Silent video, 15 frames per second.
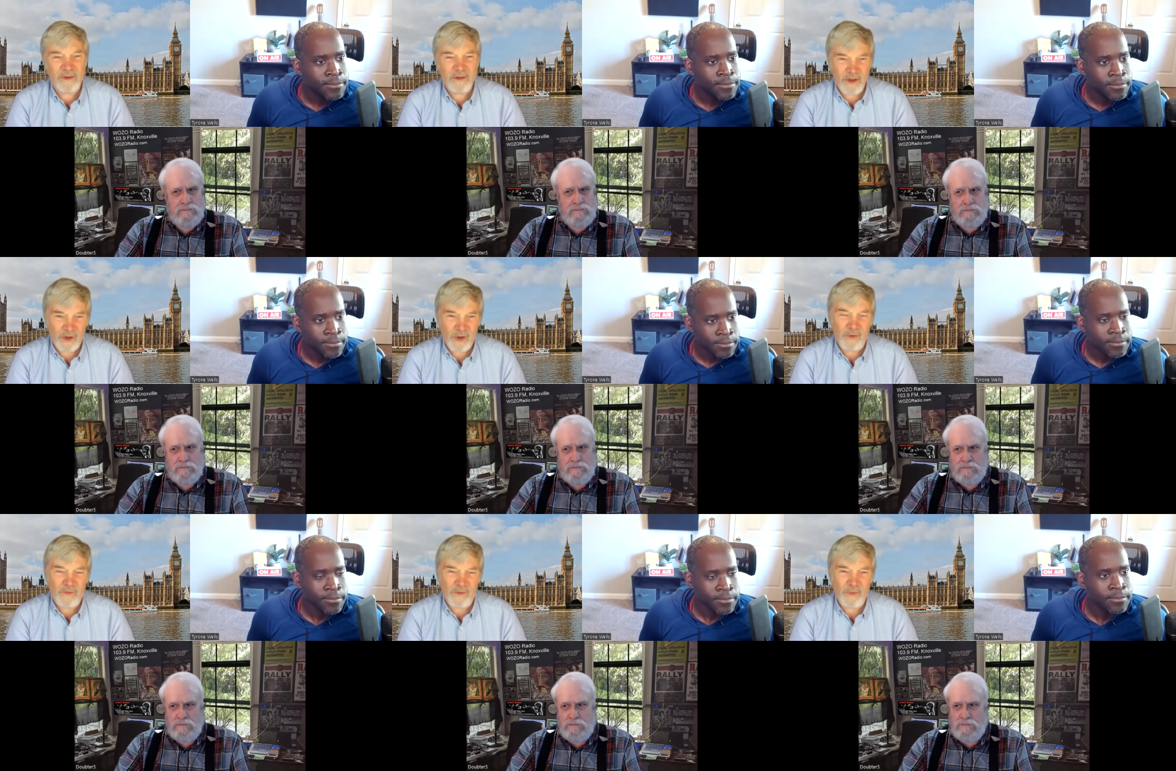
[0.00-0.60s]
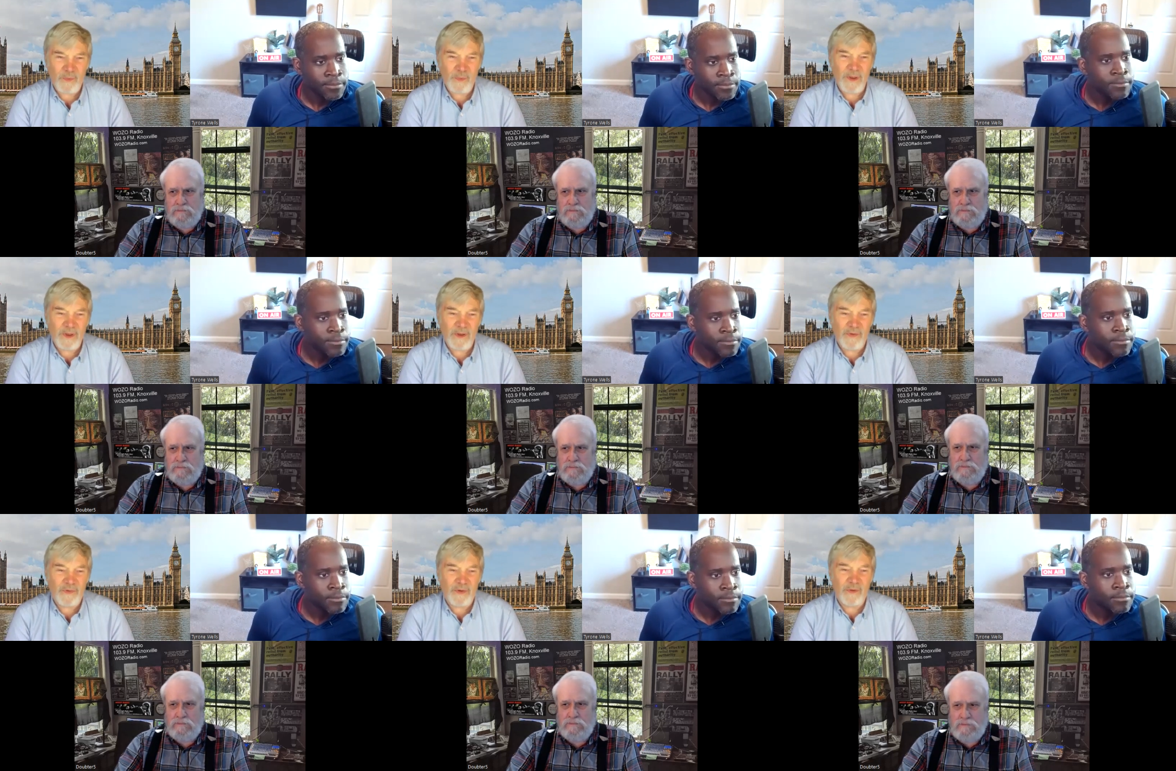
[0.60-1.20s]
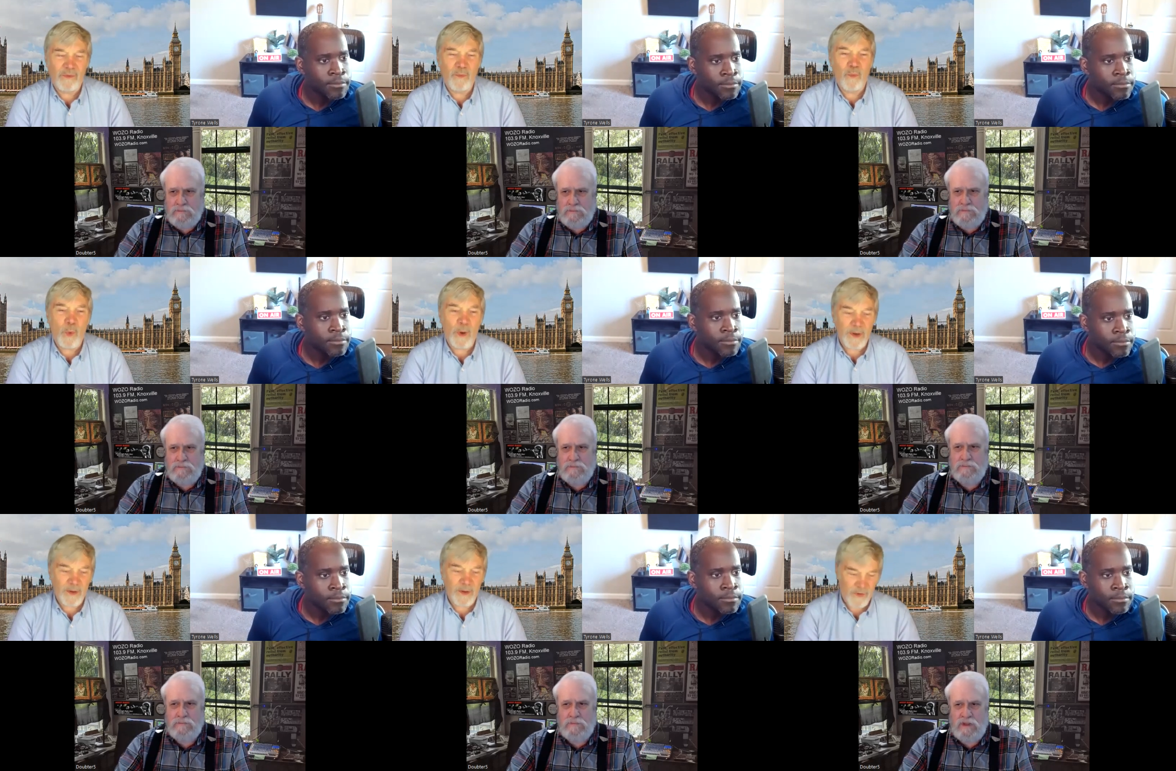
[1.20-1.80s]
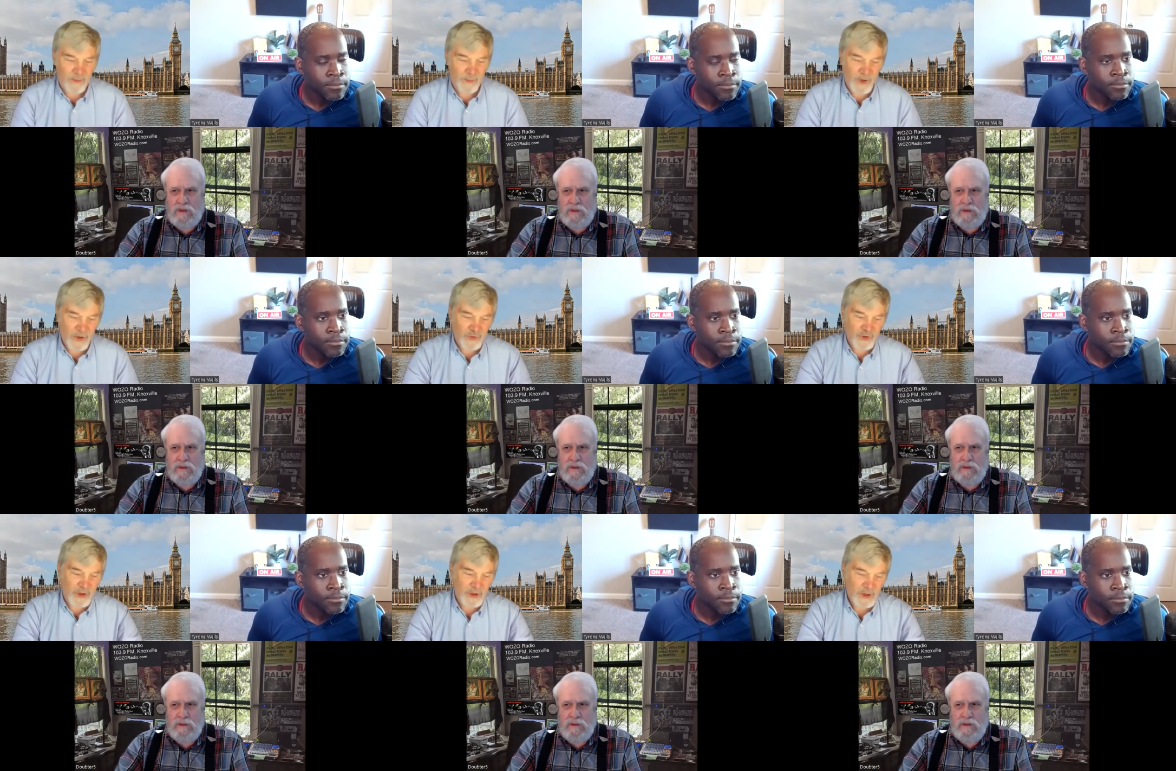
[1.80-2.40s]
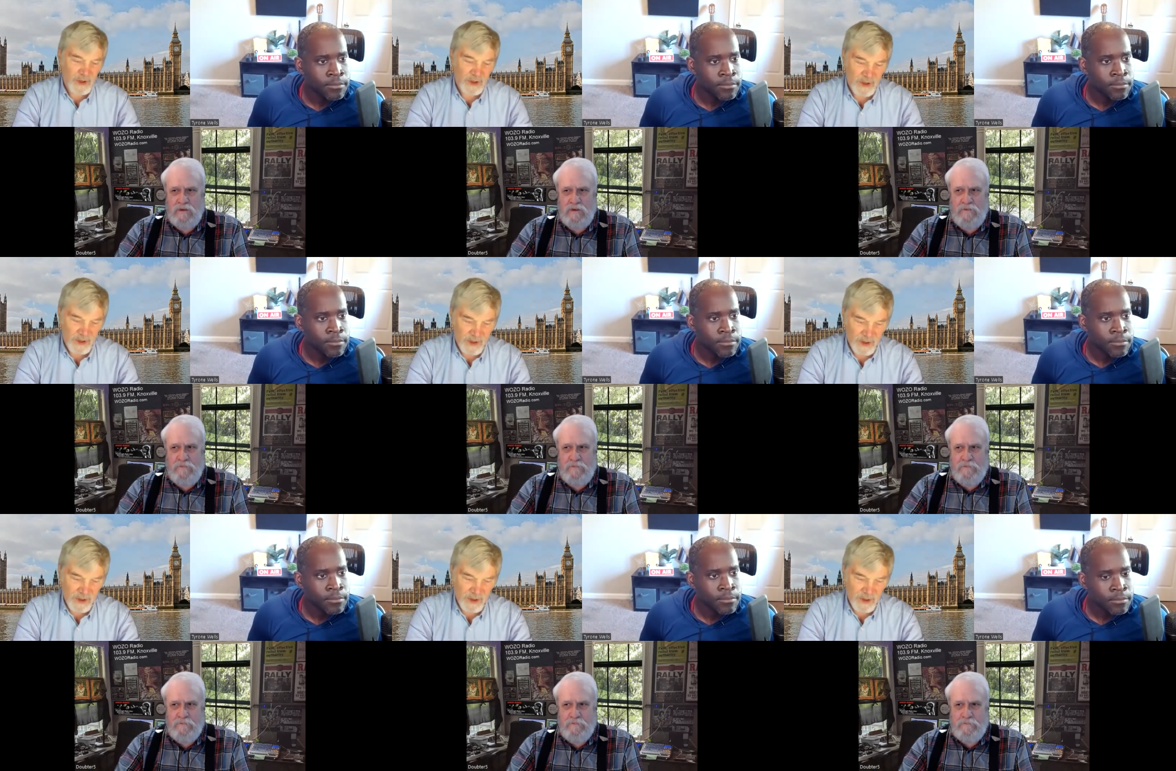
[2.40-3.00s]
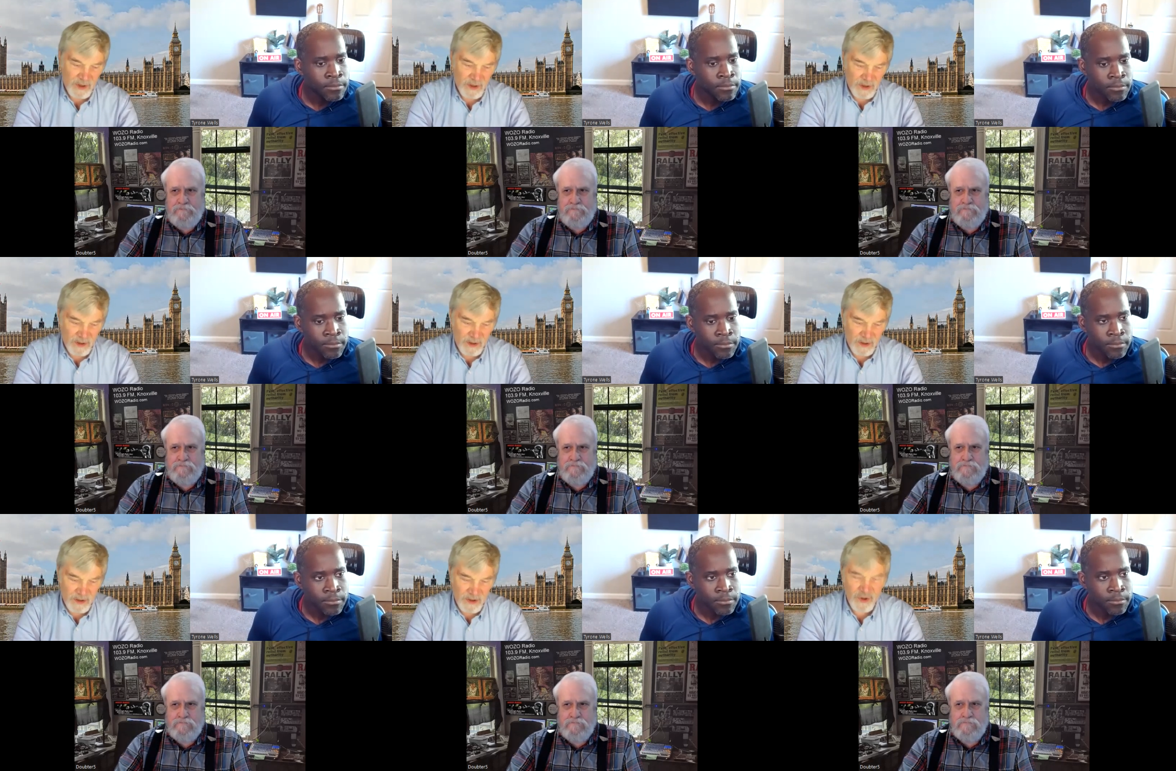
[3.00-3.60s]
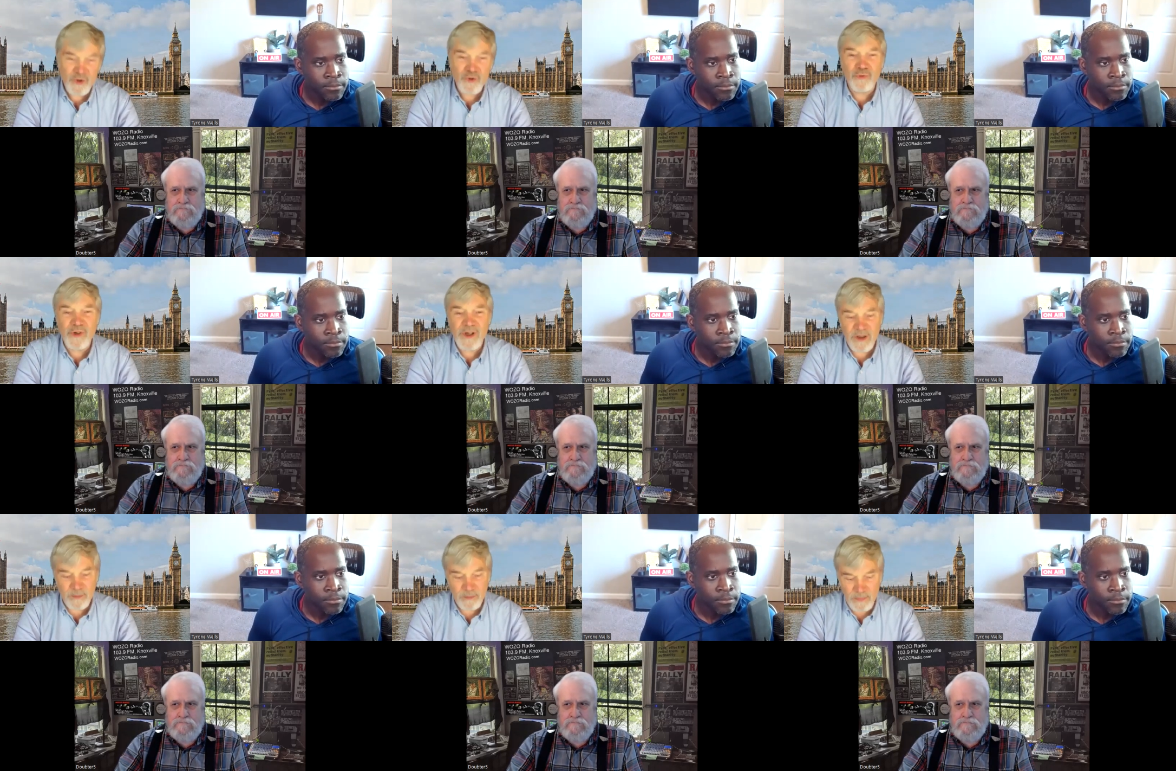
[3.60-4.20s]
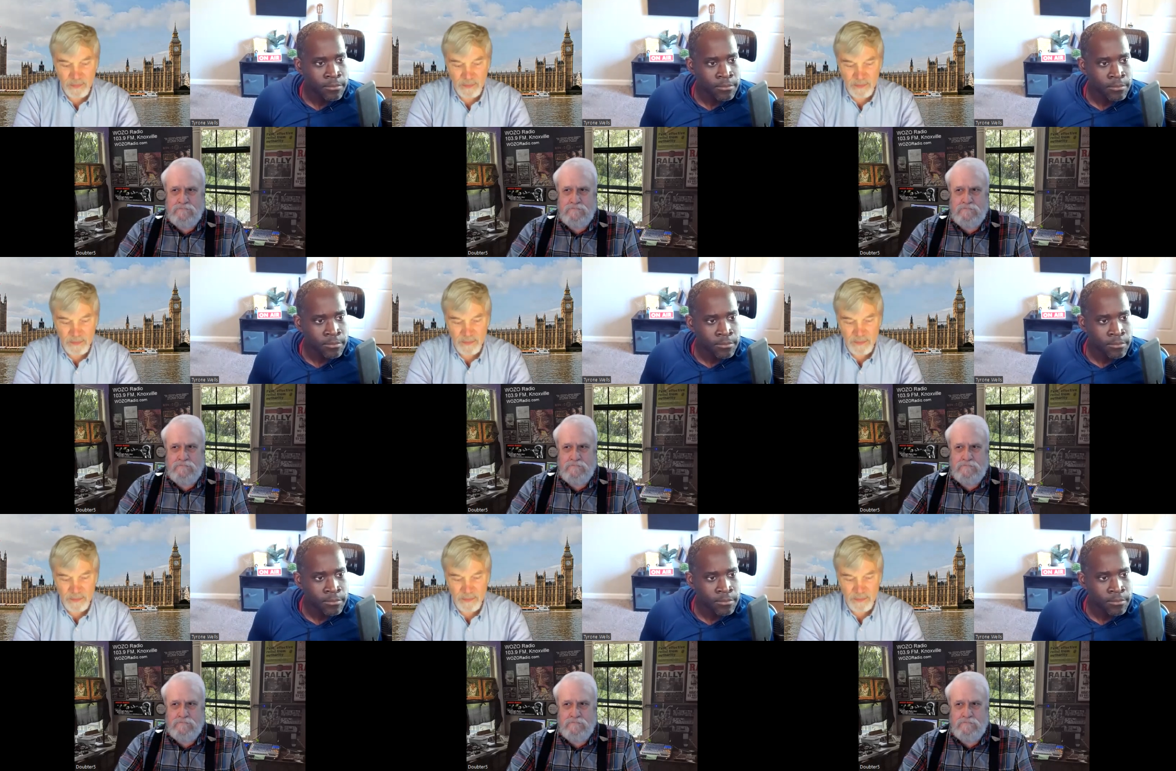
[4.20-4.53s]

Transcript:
Speaker 1: the Jehovah's Witnesses, are one of the most uh, extreme